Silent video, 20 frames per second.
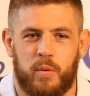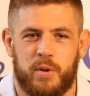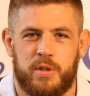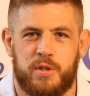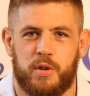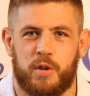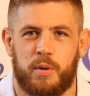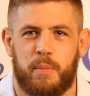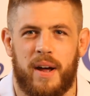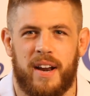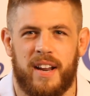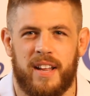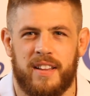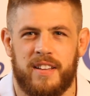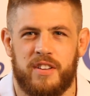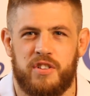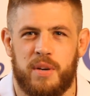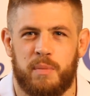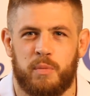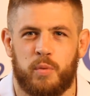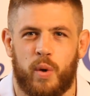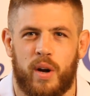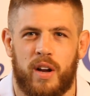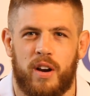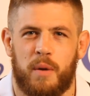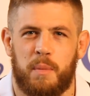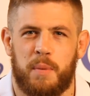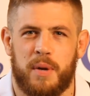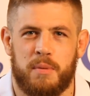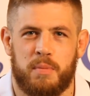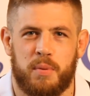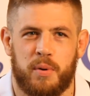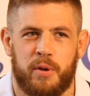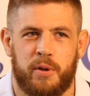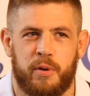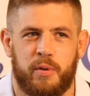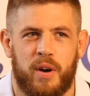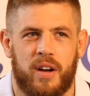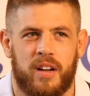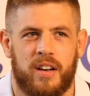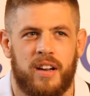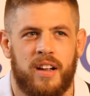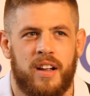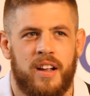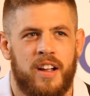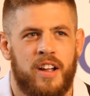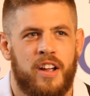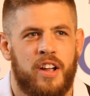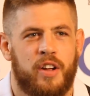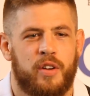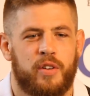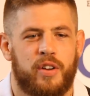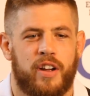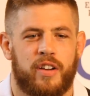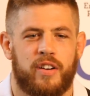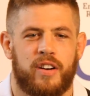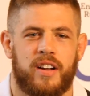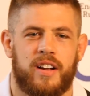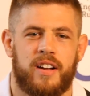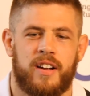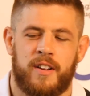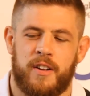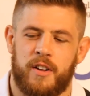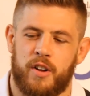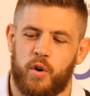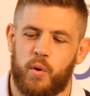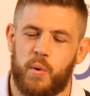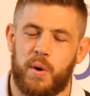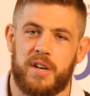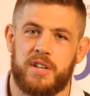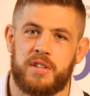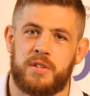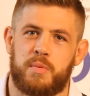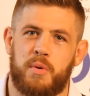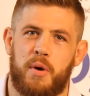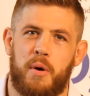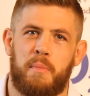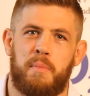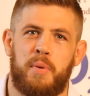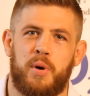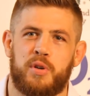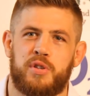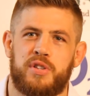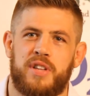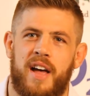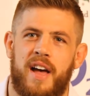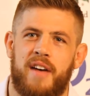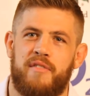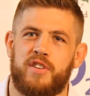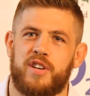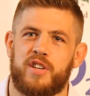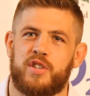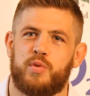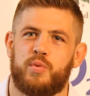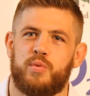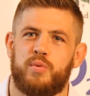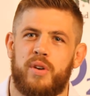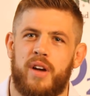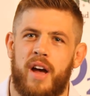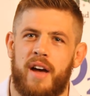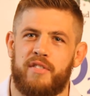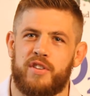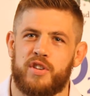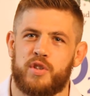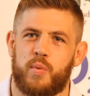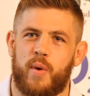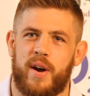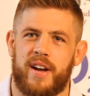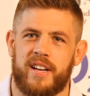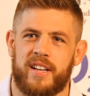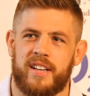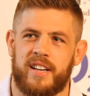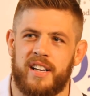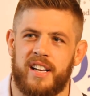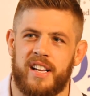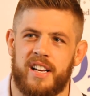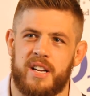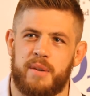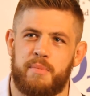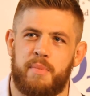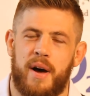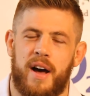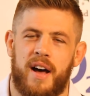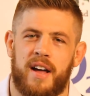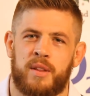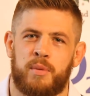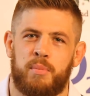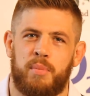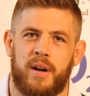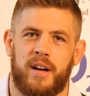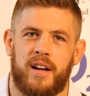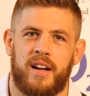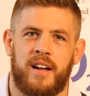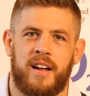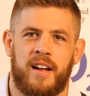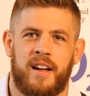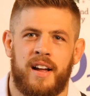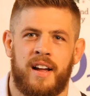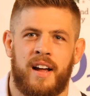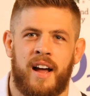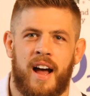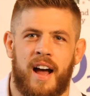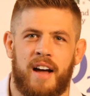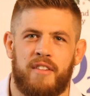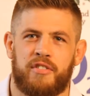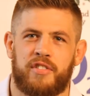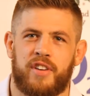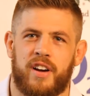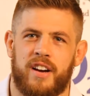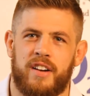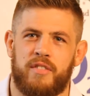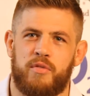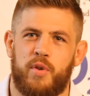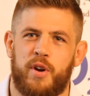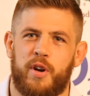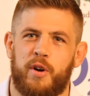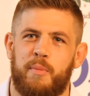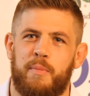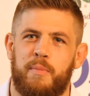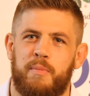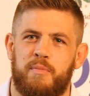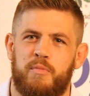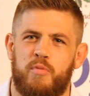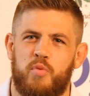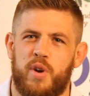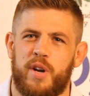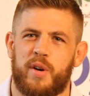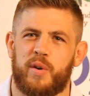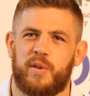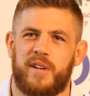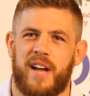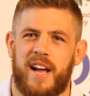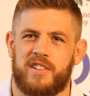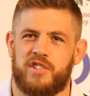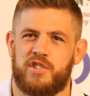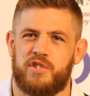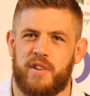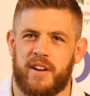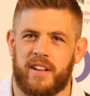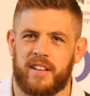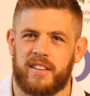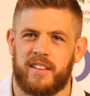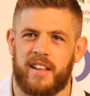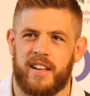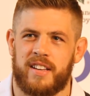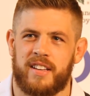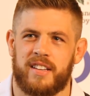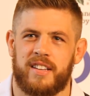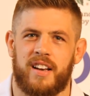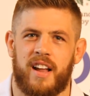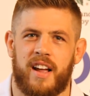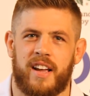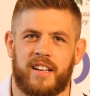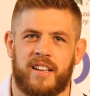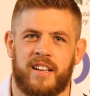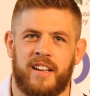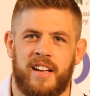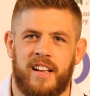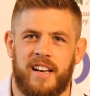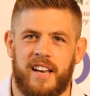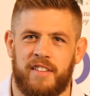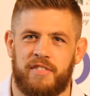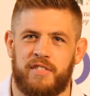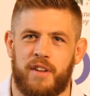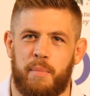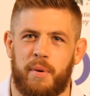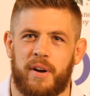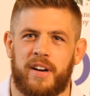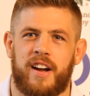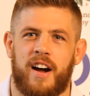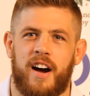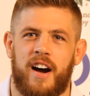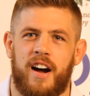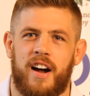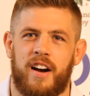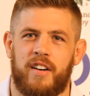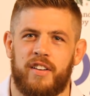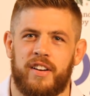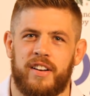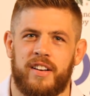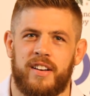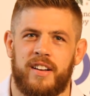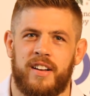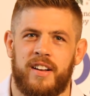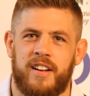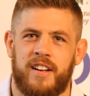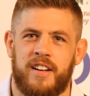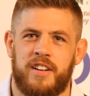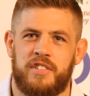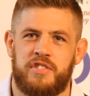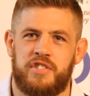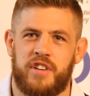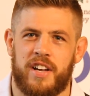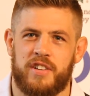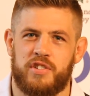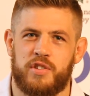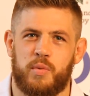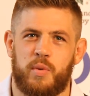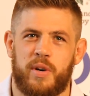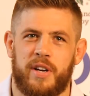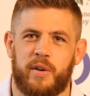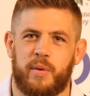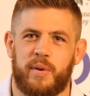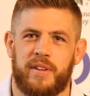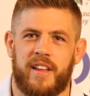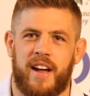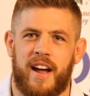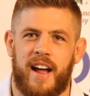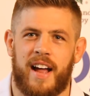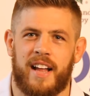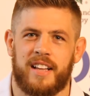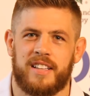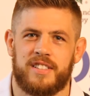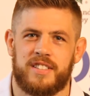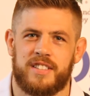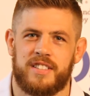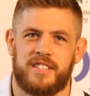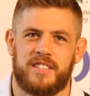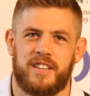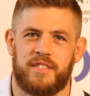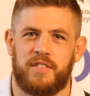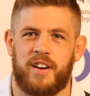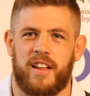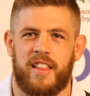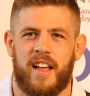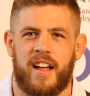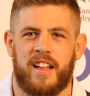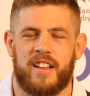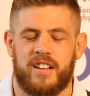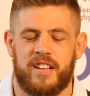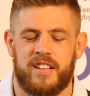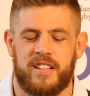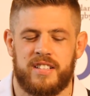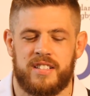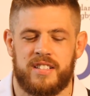We talk about it in the gym quite a lot. People who don't always push the heaviest weight in a linear path, but have kind of real dad strength. They could like lift up a car and change a wheel with their hands and stuff like that.